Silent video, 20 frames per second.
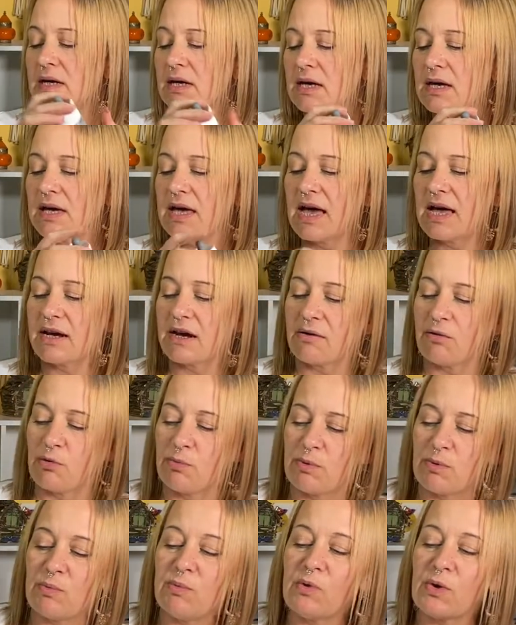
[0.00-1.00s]
again, I will
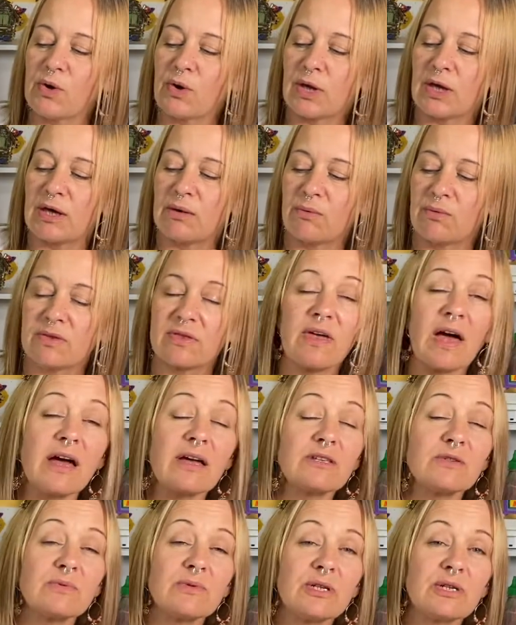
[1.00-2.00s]
be working with
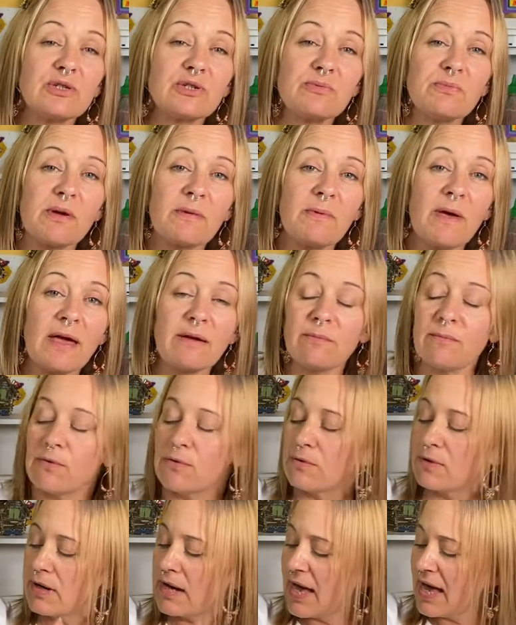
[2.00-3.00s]
that when I do my paint
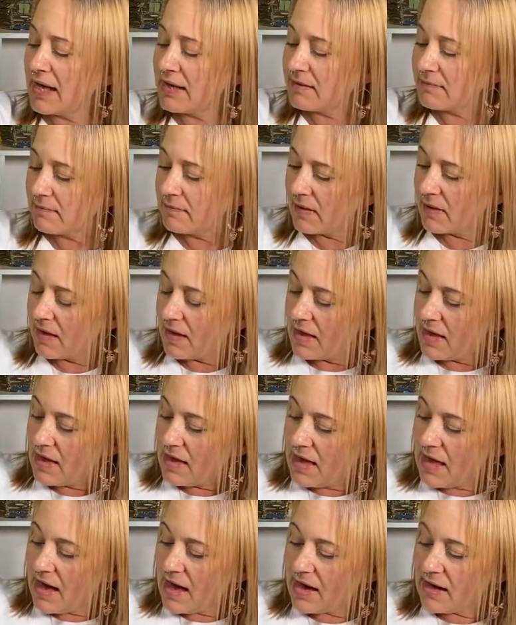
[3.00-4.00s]
pour again.
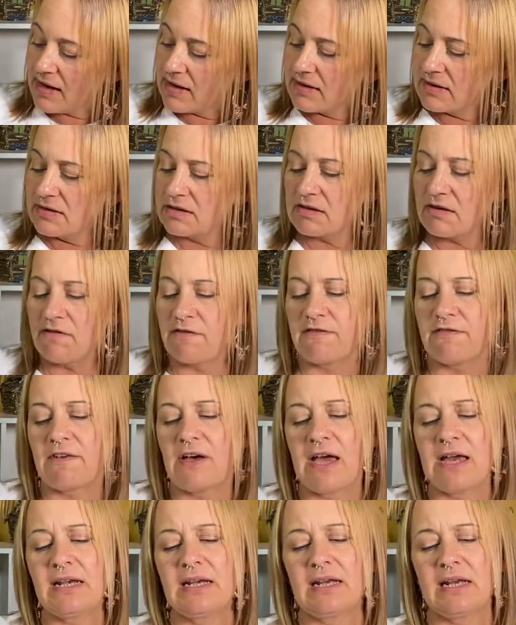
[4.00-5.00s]
And
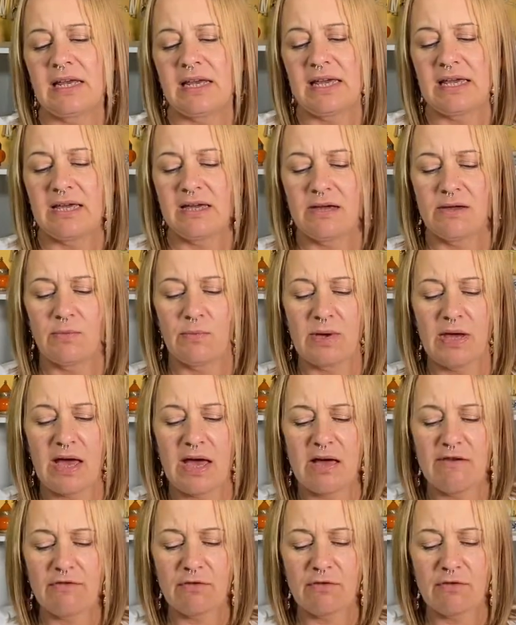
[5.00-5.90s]
finally, we have